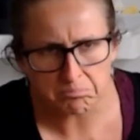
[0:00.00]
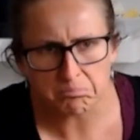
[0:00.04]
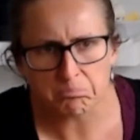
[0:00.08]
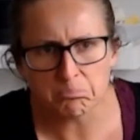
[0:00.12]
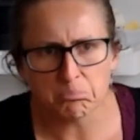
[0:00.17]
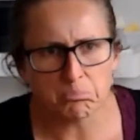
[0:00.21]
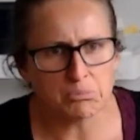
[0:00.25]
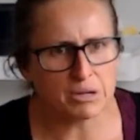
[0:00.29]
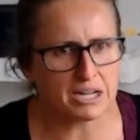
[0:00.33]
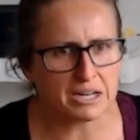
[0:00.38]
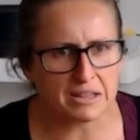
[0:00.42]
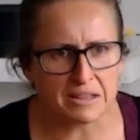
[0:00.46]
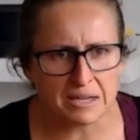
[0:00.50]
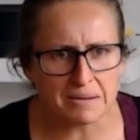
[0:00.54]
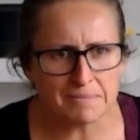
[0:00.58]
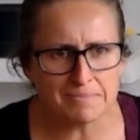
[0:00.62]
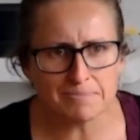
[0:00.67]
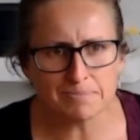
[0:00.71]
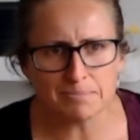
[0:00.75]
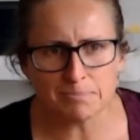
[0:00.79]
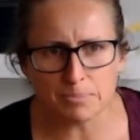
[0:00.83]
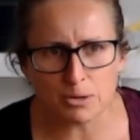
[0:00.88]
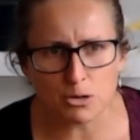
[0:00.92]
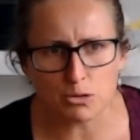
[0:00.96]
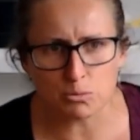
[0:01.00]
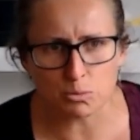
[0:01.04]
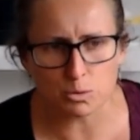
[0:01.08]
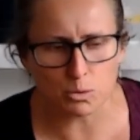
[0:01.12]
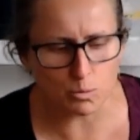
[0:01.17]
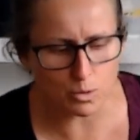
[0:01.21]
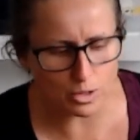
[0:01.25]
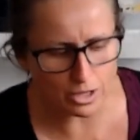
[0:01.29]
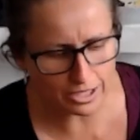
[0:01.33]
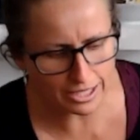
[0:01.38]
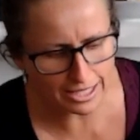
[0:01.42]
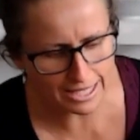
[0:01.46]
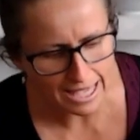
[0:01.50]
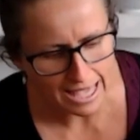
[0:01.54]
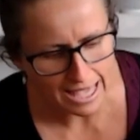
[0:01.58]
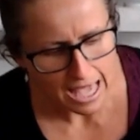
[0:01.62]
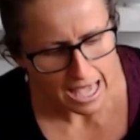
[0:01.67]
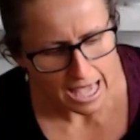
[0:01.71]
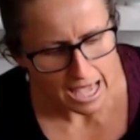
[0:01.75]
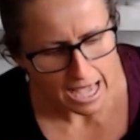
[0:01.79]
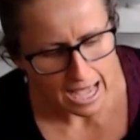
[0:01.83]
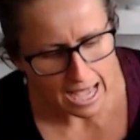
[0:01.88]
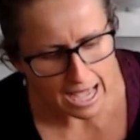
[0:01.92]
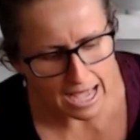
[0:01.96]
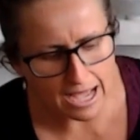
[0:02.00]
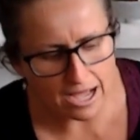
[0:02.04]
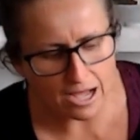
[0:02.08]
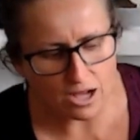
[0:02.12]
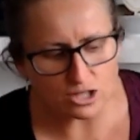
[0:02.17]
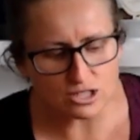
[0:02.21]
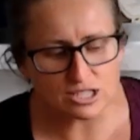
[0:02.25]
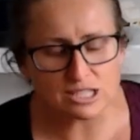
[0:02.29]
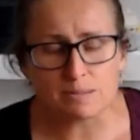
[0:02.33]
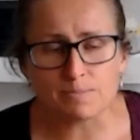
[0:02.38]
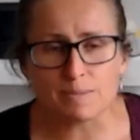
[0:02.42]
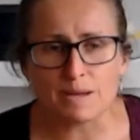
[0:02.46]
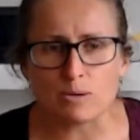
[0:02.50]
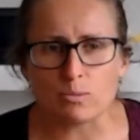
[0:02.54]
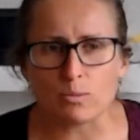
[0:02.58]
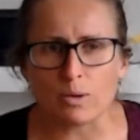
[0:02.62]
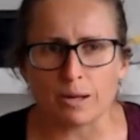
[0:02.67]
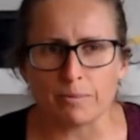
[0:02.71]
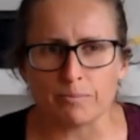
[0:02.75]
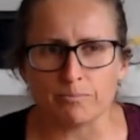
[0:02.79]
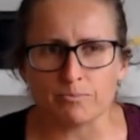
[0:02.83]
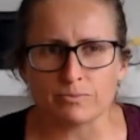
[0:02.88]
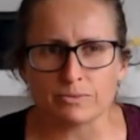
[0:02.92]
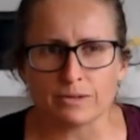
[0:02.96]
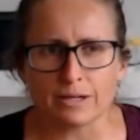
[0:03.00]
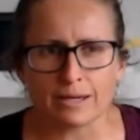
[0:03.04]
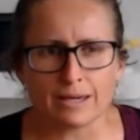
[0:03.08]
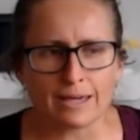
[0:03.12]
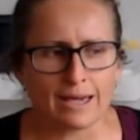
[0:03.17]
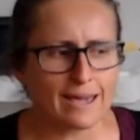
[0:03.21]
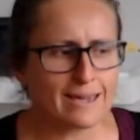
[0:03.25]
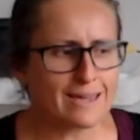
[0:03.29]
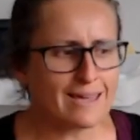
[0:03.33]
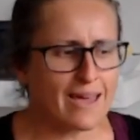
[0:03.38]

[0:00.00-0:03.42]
One of them, both will work uh, on speed one, okay?